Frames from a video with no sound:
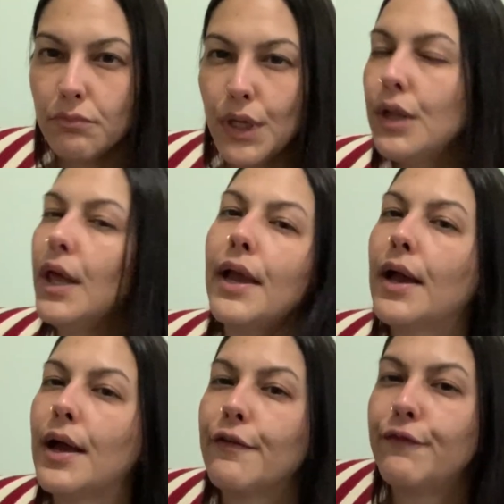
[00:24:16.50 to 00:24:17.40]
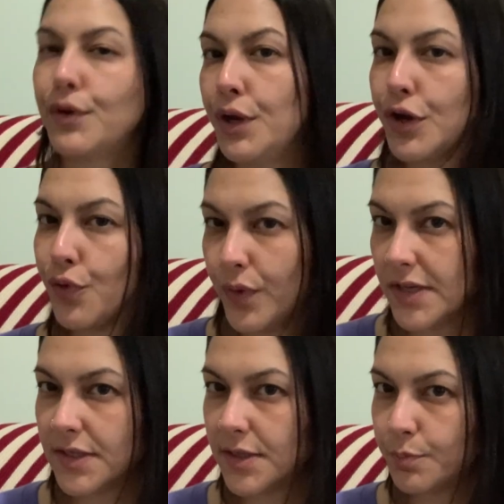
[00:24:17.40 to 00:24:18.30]
like a very
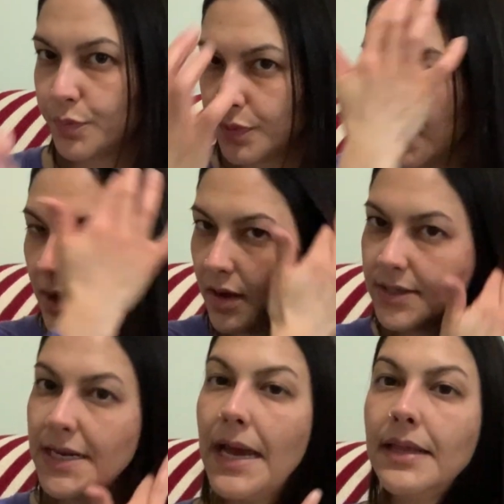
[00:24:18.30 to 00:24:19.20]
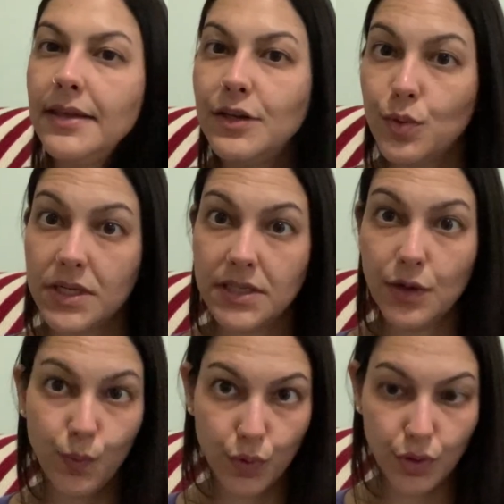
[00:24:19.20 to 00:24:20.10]
crisp, tightly twisted
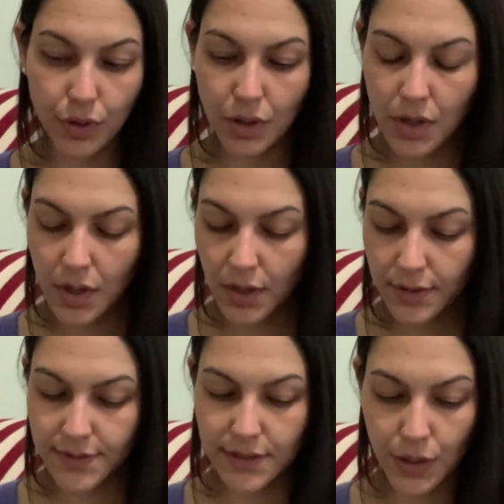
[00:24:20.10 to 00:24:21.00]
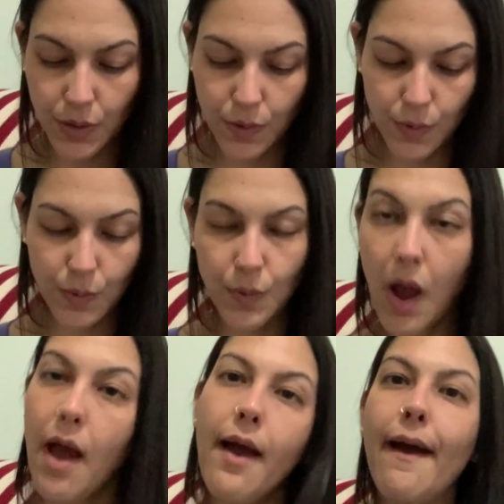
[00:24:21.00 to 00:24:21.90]
wool.
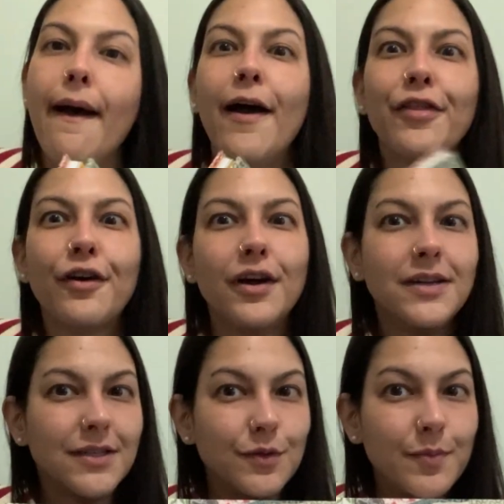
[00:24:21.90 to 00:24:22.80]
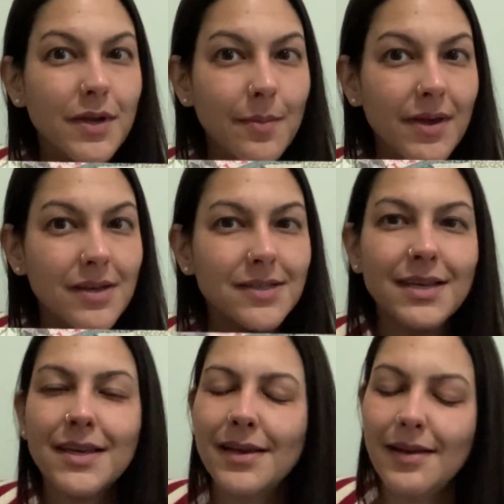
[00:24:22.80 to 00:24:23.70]
So I thought this would be
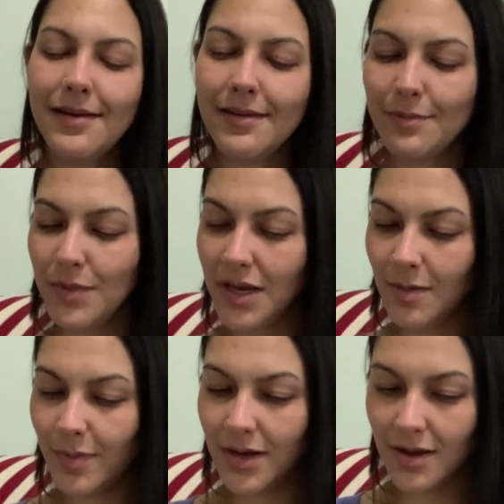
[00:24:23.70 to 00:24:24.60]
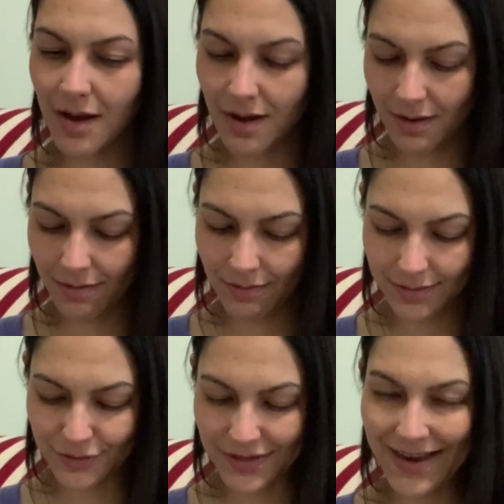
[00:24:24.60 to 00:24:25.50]
amazing, and maybe
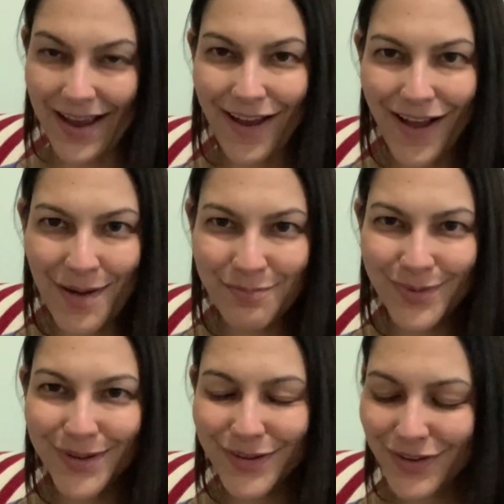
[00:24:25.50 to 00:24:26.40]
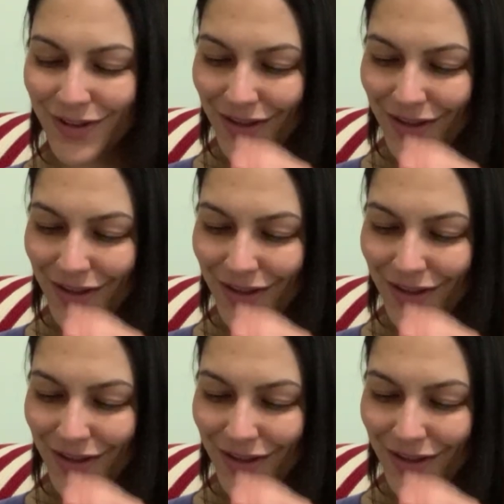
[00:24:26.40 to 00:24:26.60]
there's like a couple